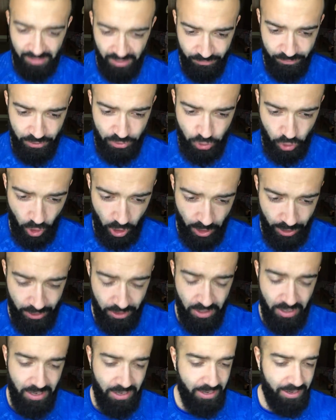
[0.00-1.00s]
love this
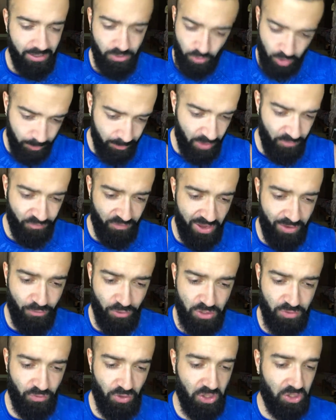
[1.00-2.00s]
card. It's one of my
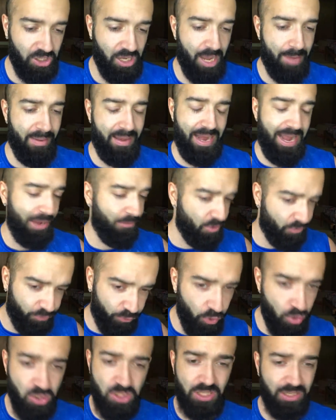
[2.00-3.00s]
favorites of all time, and I
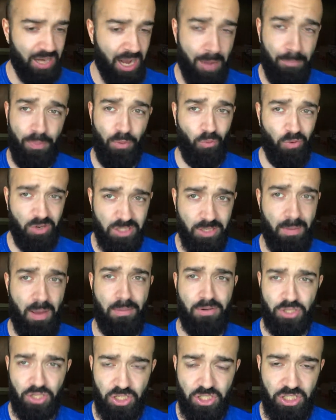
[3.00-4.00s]
refuse to not put Wisdom Eye
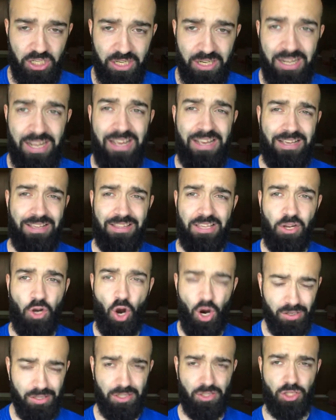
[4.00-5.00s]
Magician the
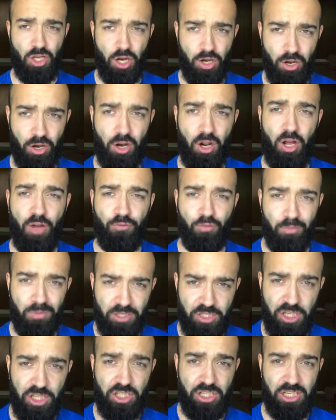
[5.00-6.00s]
card that started it all for
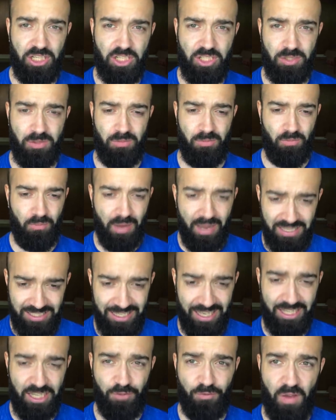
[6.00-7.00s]
Magicians, my
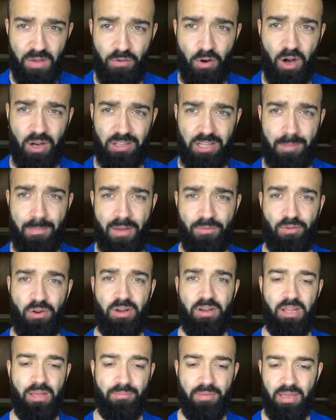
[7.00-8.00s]
second favorite archetype after
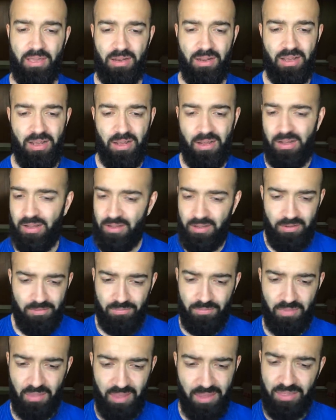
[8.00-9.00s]
Endymion,
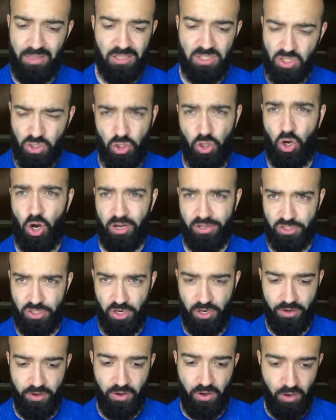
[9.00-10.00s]
eh, this is the card that
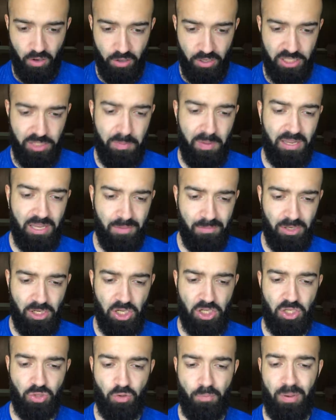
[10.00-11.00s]
started it all. And speaking of
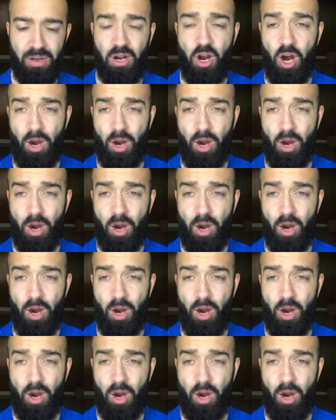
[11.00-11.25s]
Magicians, we're putting